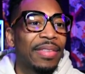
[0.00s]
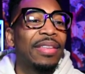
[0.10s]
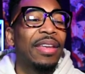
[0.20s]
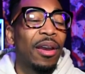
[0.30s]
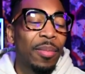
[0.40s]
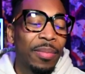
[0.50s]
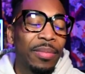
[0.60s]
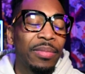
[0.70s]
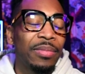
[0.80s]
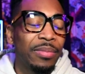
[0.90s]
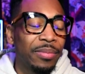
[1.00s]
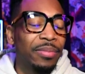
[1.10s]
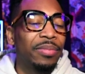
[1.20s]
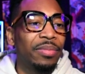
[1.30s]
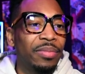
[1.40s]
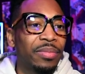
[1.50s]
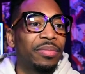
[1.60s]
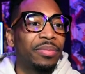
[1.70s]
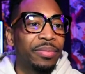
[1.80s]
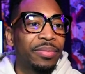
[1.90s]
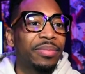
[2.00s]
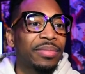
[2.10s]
being an entrepreneur is not easy